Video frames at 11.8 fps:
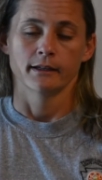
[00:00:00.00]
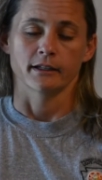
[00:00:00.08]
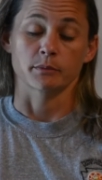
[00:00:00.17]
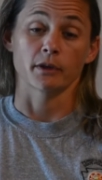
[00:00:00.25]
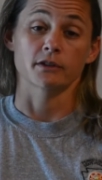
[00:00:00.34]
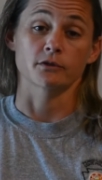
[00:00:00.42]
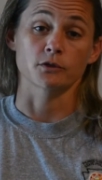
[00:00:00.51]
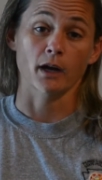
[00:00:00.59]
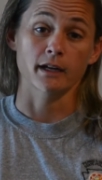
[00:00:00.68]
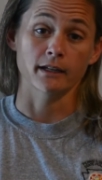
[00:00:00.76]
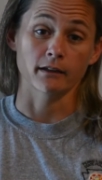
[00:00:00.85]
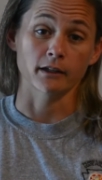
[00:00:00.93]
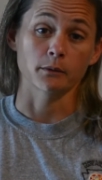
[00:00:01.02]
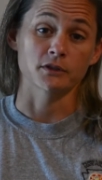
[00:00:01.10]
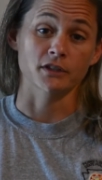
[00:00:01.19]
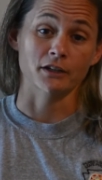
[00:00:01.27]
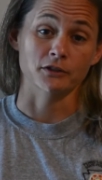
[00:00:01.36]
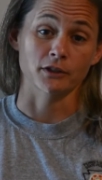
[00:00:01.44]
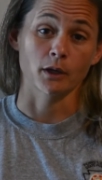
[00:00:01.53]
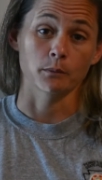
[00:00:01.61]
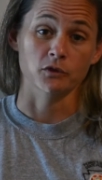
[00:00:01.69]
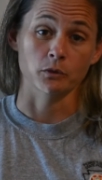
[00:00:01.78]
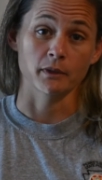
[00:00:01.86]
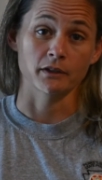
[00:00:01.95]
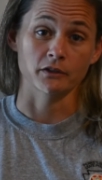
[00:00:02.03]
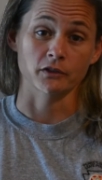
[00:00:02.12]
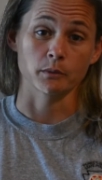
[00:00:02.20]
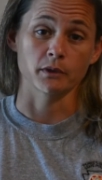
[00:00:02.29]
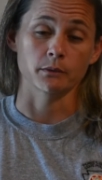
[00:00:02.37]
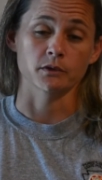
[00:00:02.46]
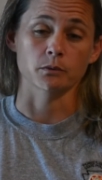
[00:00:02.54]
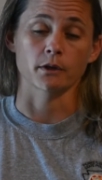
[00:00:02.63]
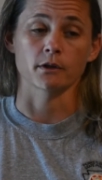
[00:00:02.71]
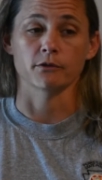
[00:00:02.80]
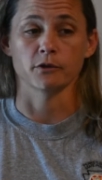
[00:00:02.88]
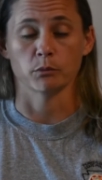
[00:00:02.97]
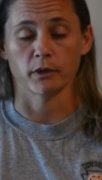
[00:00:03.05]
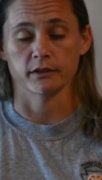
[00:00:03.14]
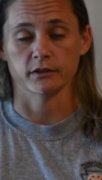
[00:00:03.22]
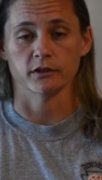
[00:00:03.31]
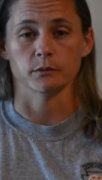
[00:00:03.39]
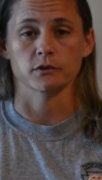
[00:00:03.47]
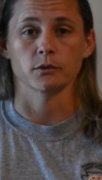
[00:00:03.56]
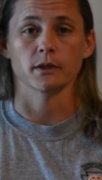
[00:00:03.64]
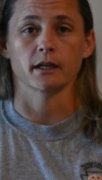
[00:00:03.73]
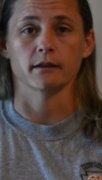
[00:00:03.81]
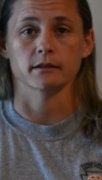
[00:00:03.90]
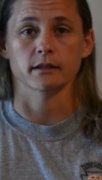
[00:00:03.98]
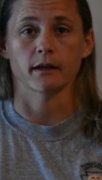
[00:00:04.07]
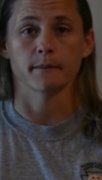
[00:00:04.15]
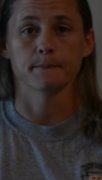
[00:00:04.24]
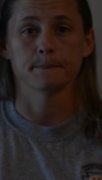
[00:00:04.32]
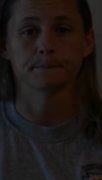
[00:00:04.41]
experience of dry needling, which actually helped tremendously, but it was one of the few places that was doing it at the time.